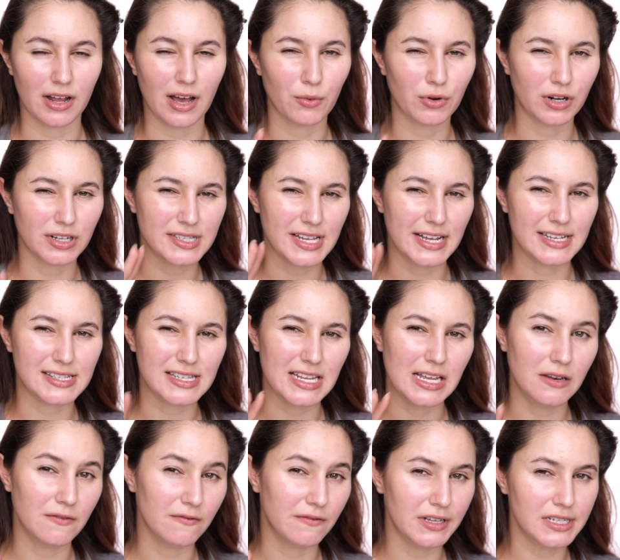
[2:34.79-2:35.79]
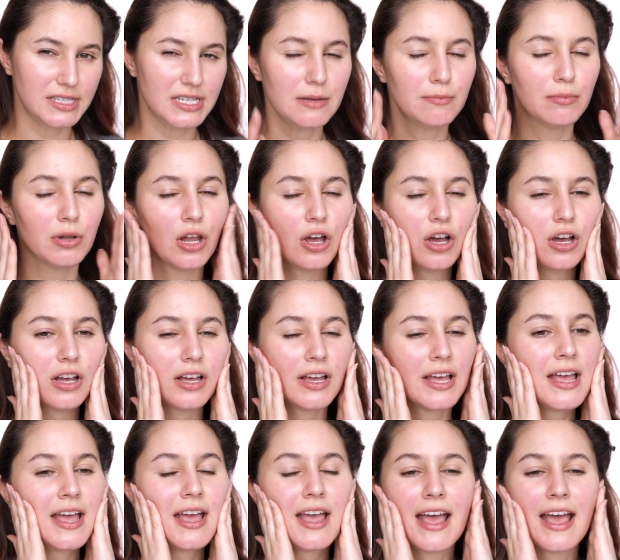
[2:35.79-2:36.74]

I wanna say it's Invisiblur,